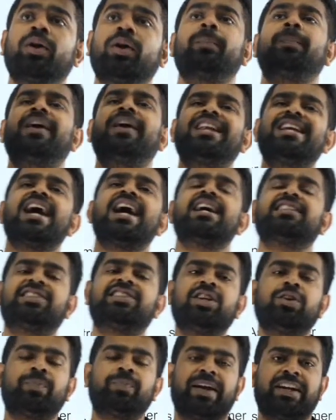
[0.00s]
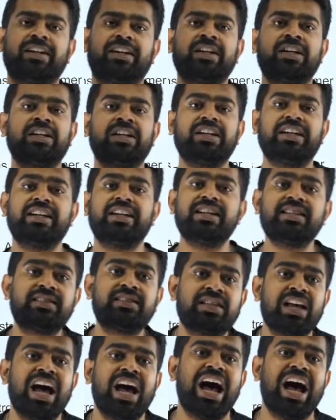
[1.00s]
oru periya achievement. It is